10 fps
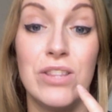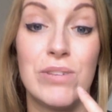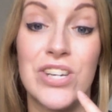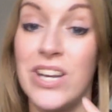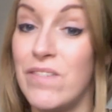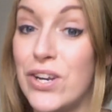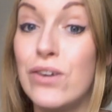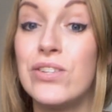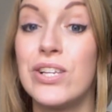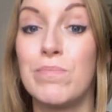which I never
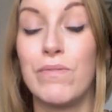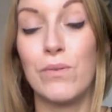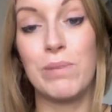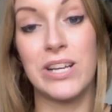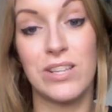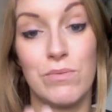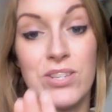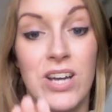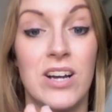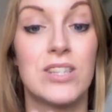noticed before because it was
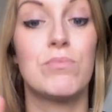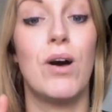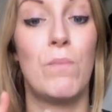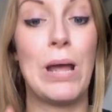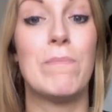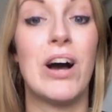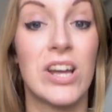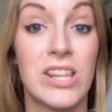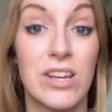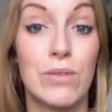tucked away
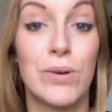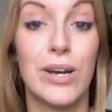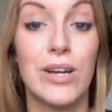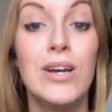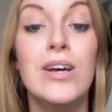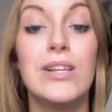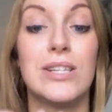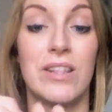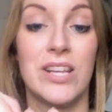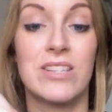behind the other one. So
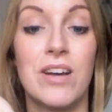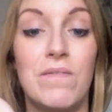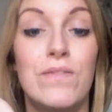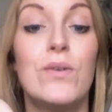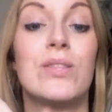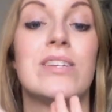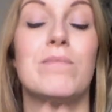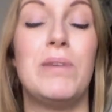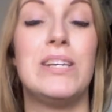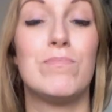now that it's come forward, there's a
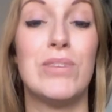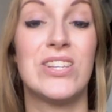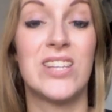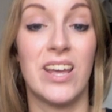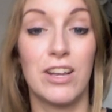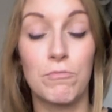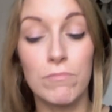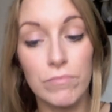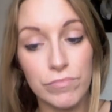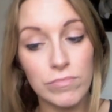piece missing,
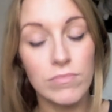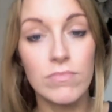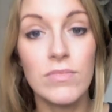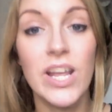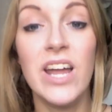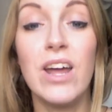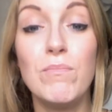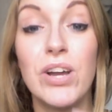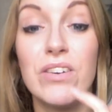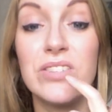and
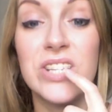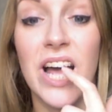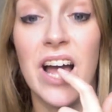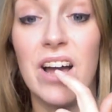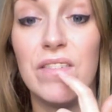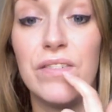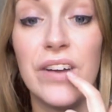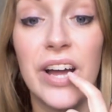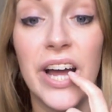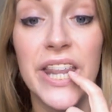I'm going to have
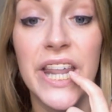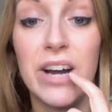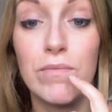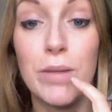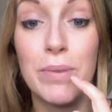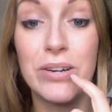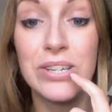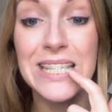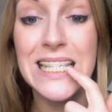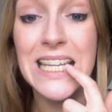that
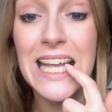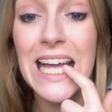rebuilt.